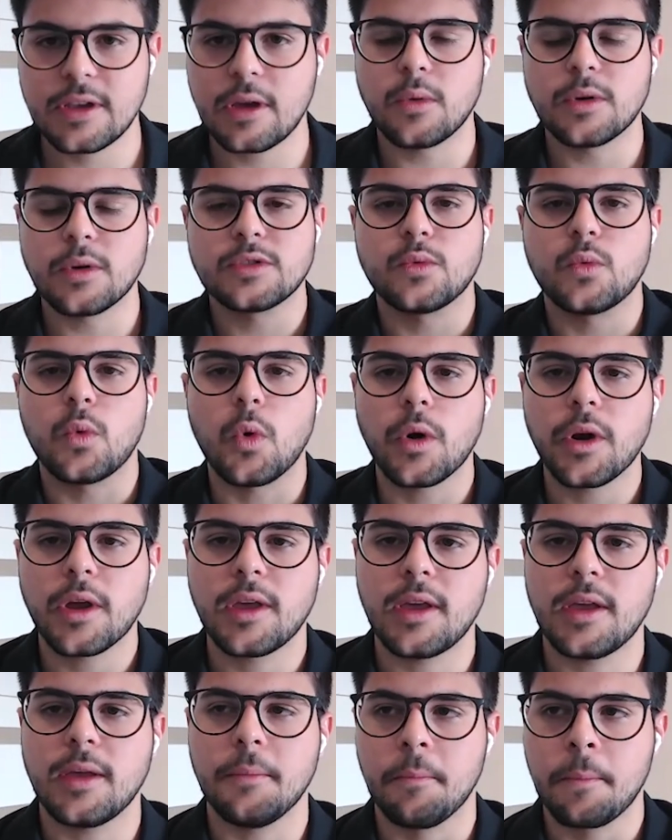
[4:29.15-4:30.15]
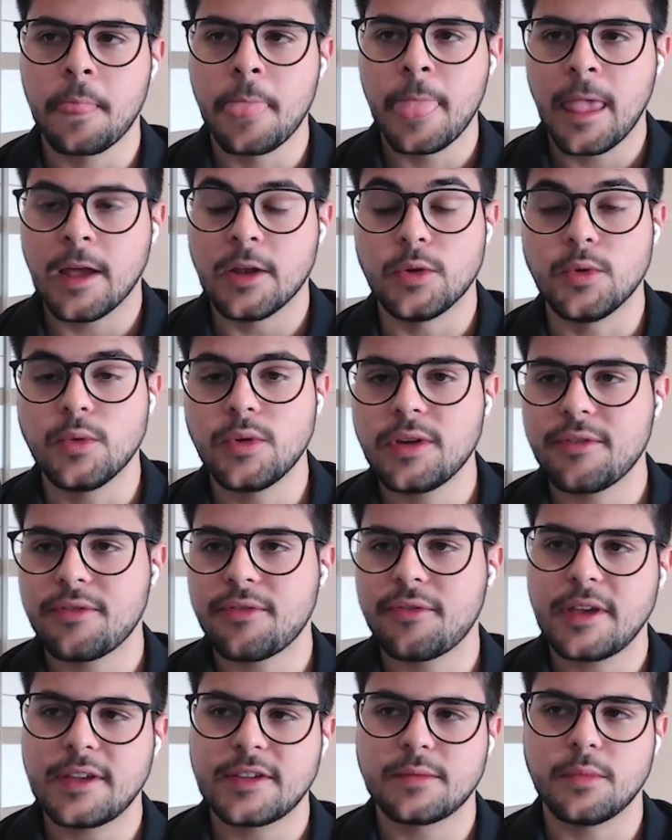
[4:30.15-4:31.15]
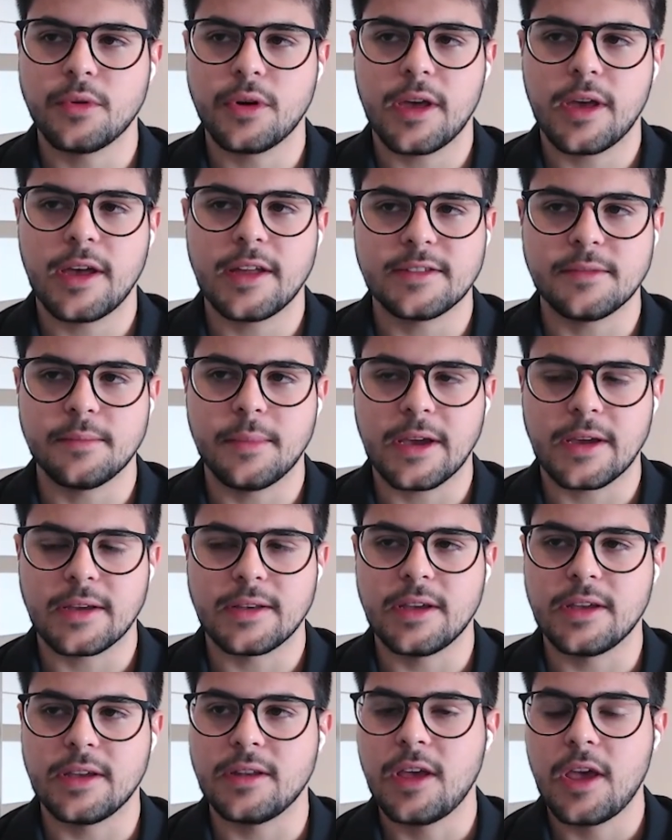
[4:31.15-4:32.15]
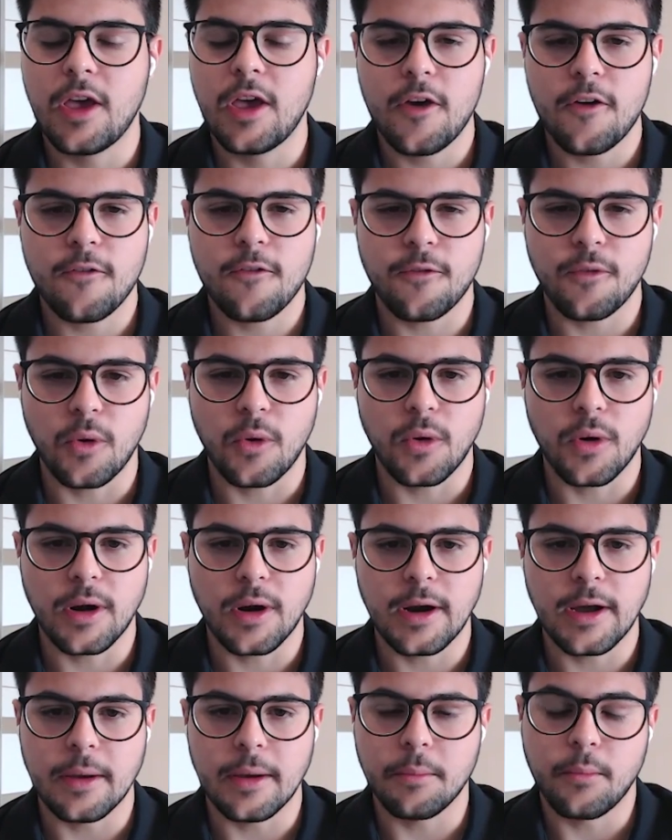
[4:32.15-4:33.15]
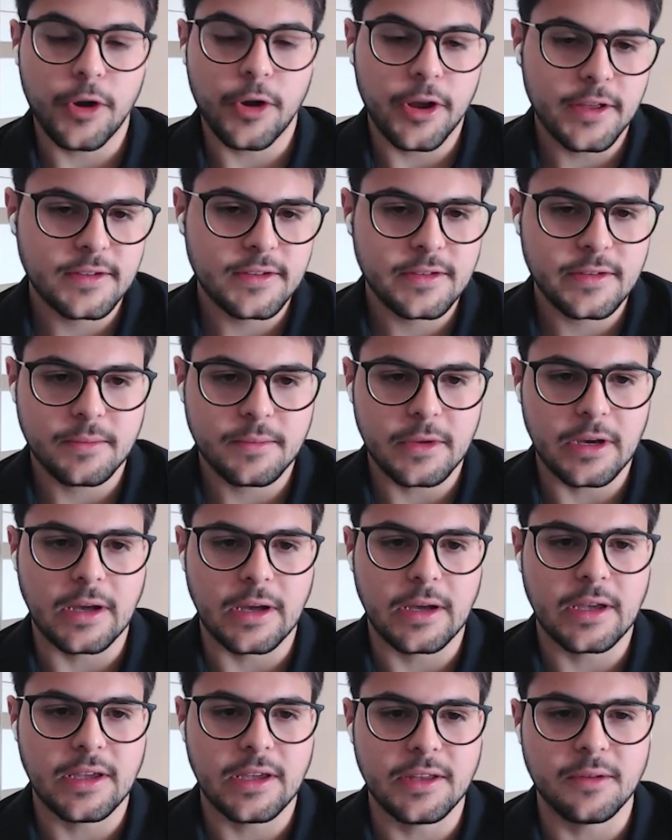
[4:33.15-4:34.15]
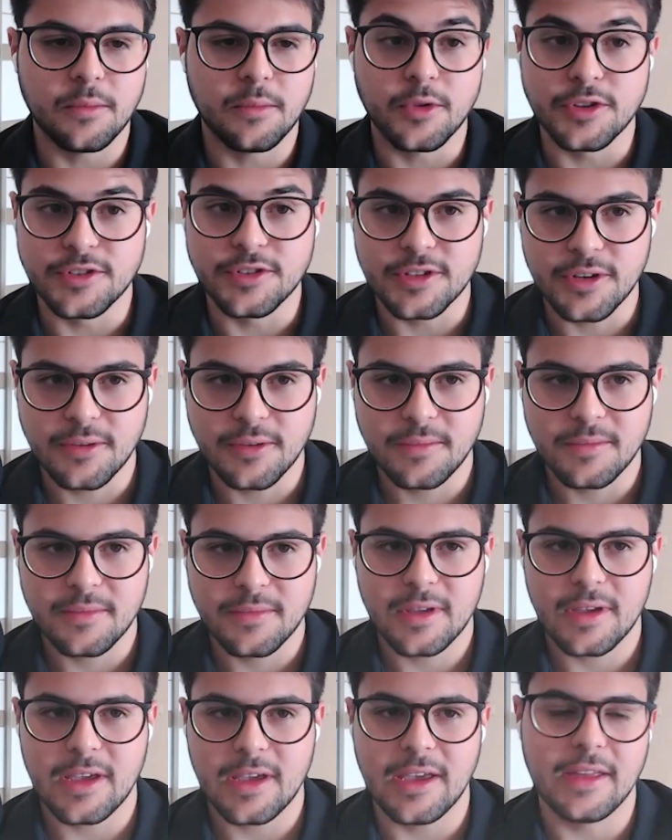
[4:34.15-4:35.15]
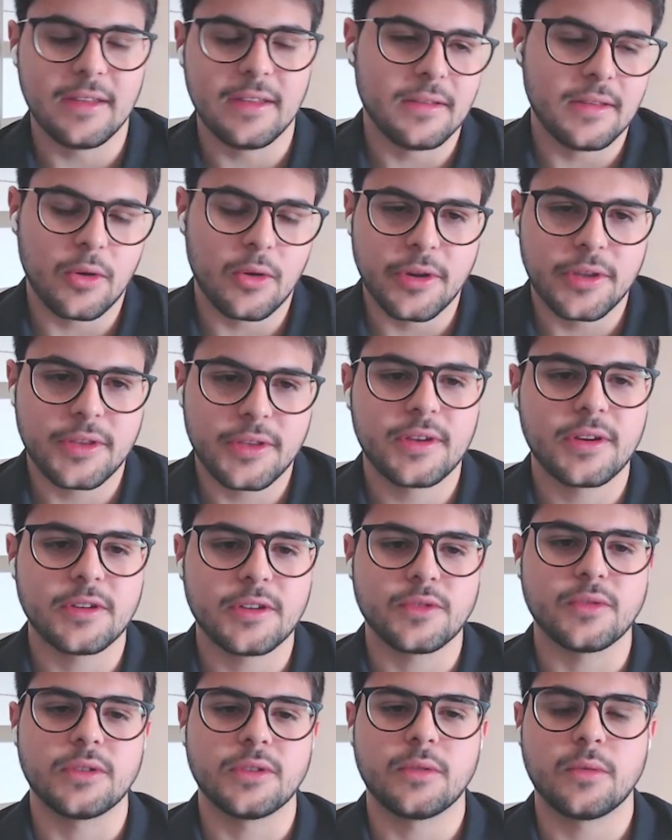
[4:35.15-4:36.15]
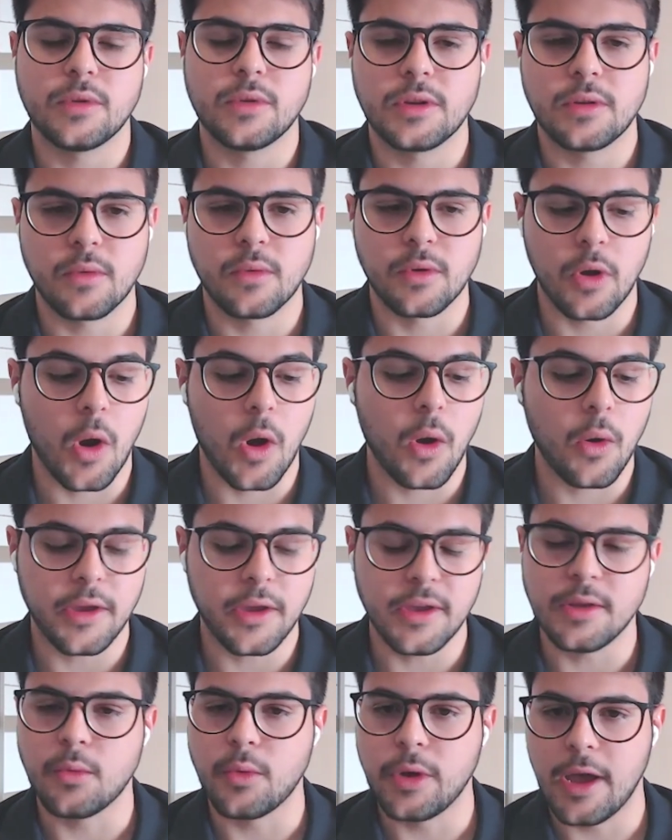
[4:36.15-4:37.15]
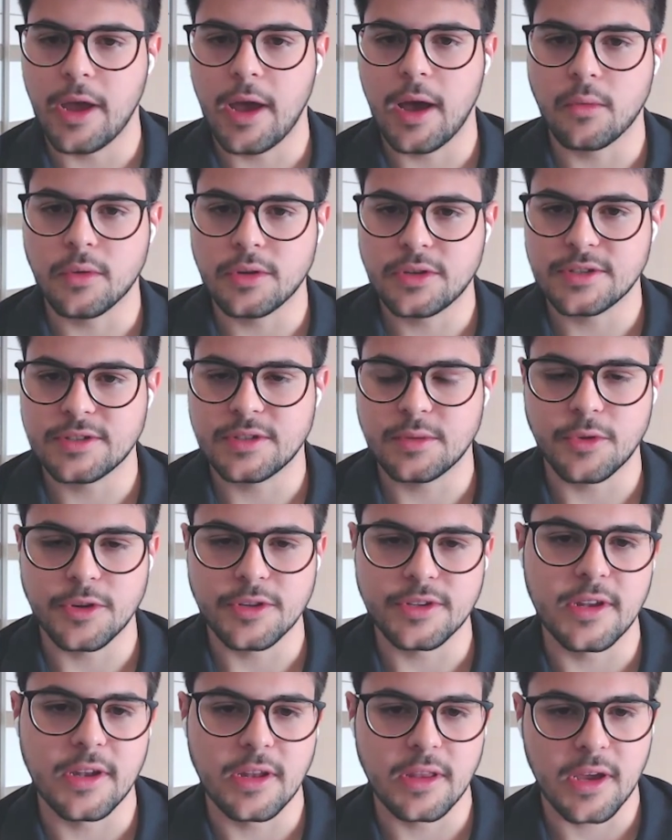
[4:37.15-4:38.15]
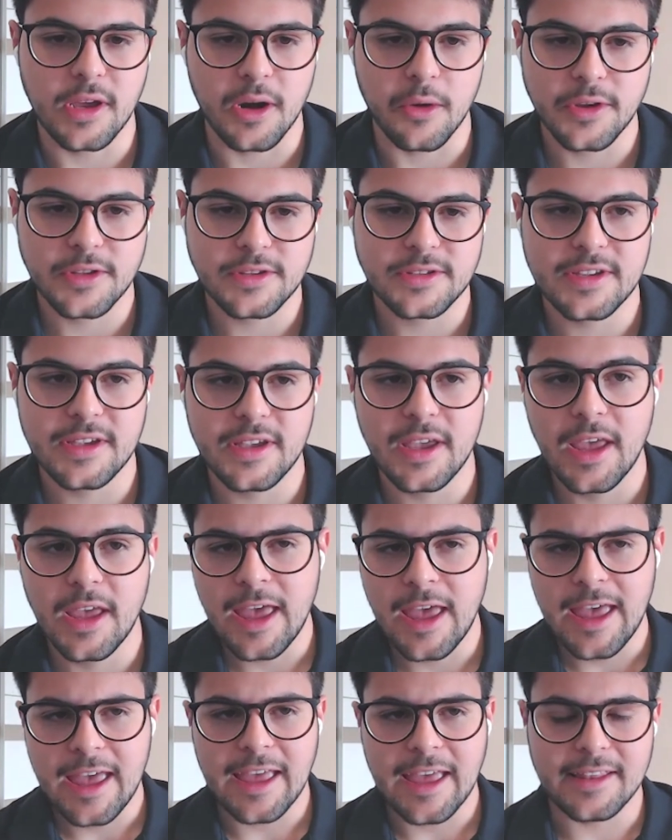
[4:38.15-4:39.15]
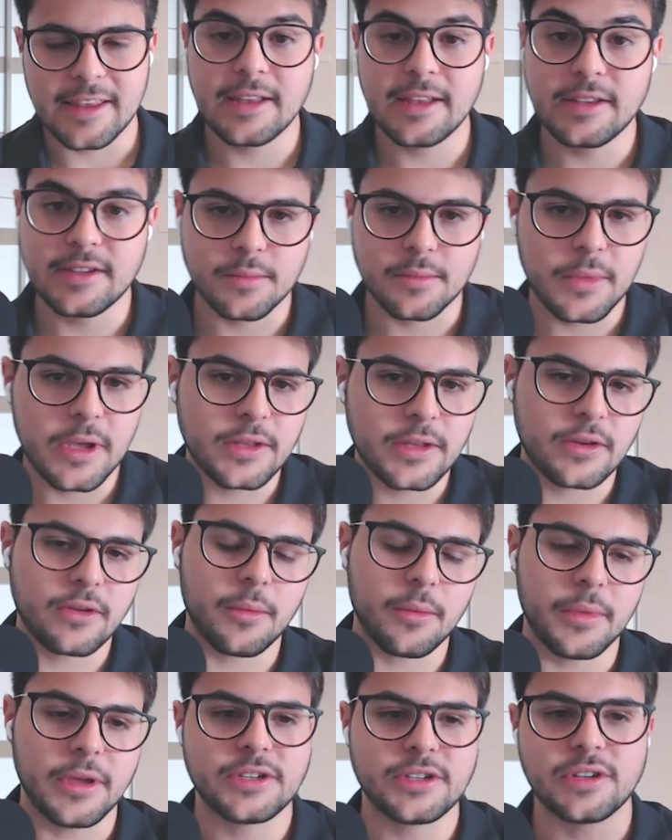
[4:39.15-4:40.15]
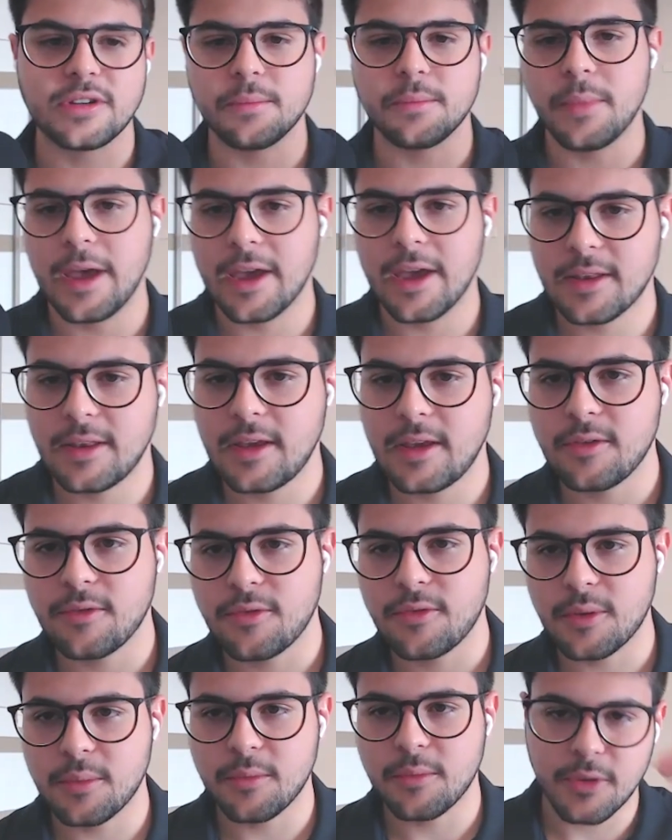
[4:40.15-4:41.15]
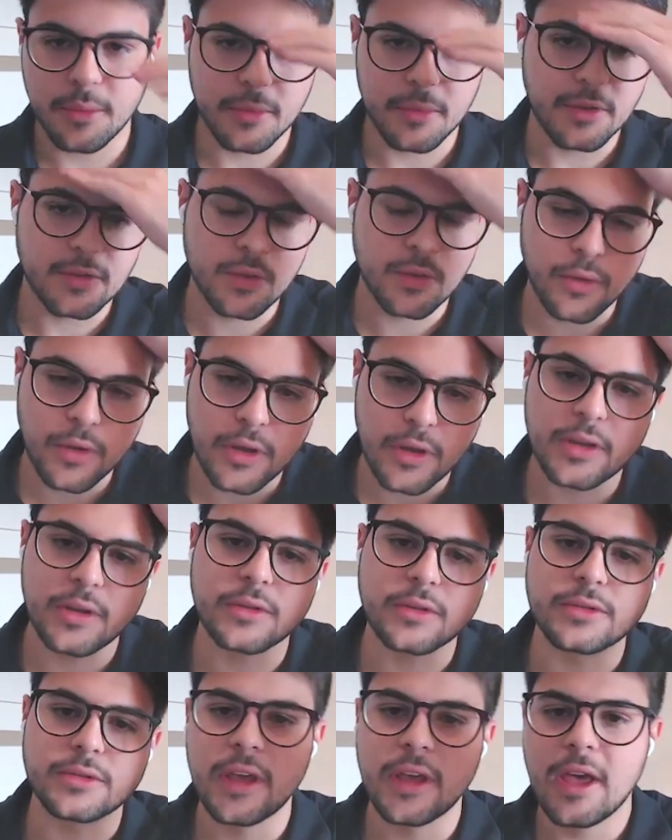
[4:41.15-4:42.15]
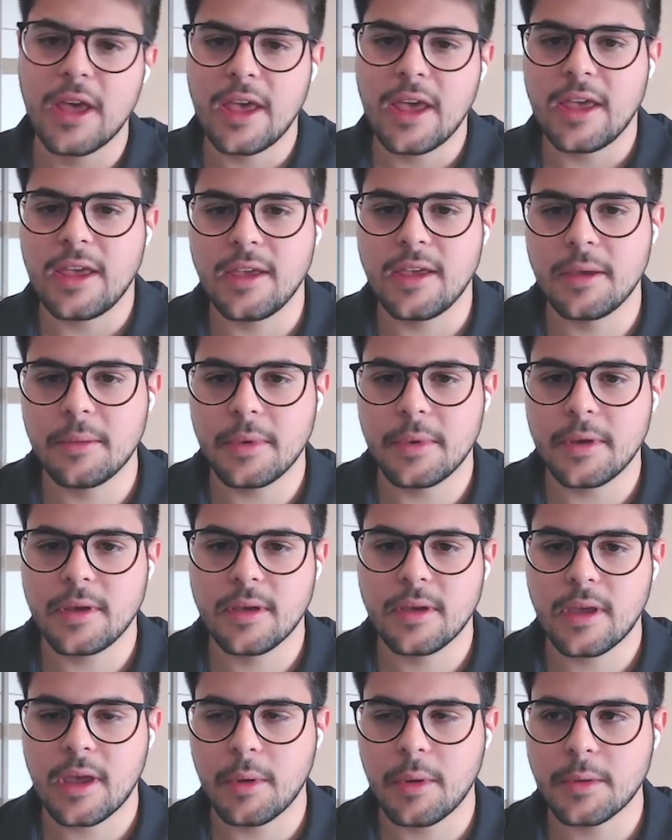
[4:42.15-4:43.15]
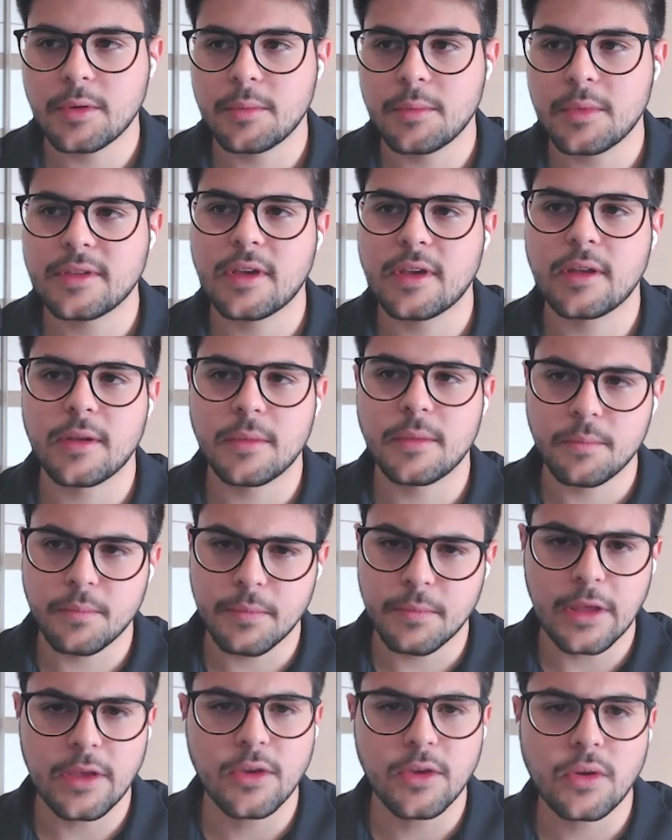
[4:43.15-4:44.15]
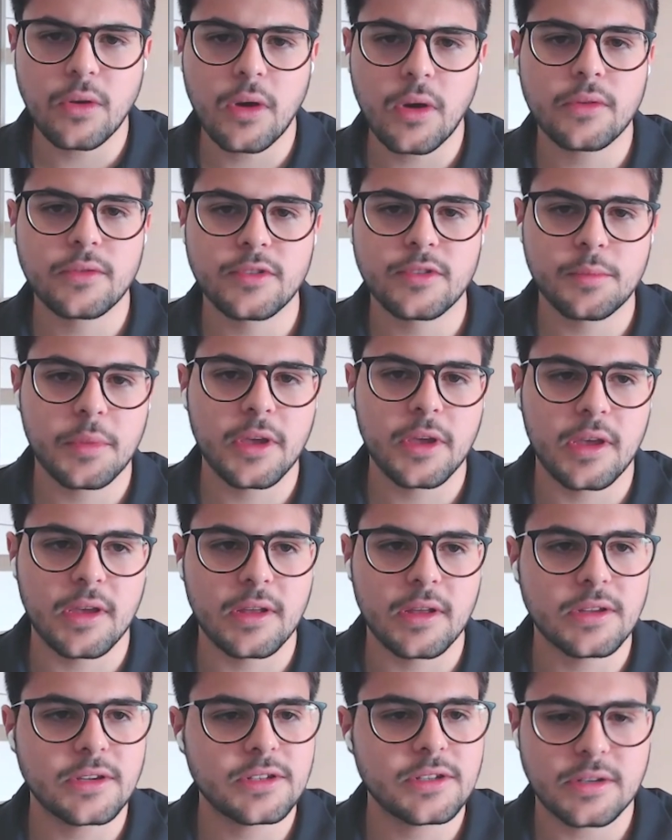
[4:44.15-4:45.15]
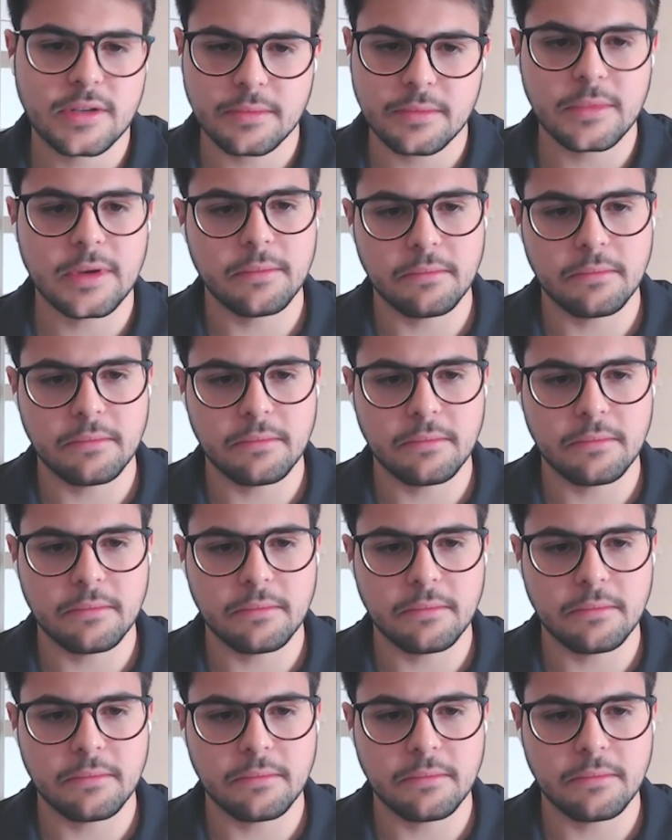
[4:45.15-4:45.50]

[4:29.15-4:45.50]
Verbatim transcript: I was working doing Facebook ads back then for uh, brands uh, in Brazil and the retainers were, were, were, all in real which is the brazilian currency and then this mentor i mentioned back then from from this cookie keynote he he came up to me and said you know how to speak english uh,